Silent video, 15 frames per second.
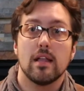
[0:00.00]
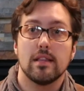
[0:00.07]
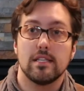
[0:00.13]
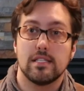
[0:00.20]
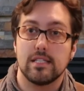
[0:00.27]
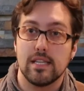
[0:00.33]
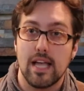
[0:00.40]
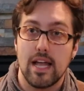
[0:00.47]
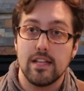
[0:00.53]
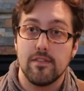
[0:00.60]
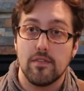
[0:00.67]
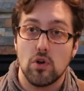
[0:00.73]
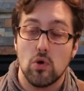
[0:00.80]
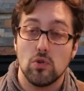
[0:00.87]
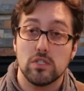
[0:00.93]
This is the end
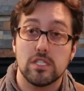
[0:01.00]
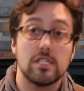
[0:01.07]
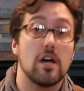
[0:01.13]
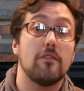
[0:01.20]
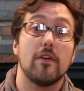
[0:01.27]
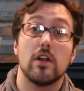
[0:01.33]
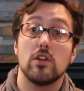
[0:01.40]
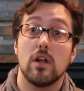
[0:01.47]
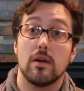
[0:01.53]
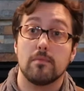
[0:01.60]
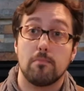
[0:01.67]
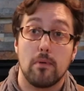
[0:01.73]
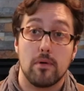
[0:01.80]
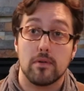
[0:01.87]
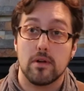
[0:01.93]
of an old self,
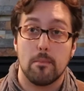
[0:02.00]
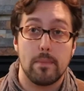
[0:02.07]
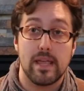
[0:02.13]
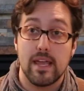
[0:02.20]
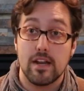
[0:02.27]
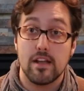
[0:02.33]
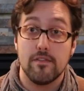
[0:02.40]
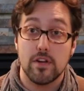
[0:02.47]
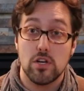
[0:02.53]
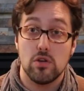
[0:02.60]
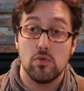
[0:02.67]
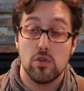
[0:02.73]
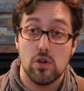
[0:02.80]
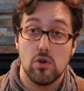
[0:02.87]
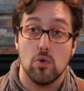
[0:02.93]
a beginning of a
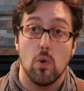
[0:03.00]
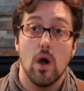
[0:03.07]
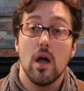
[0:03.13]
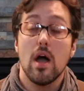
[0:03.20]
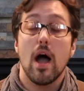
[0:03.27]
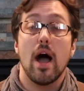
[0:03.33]
new you.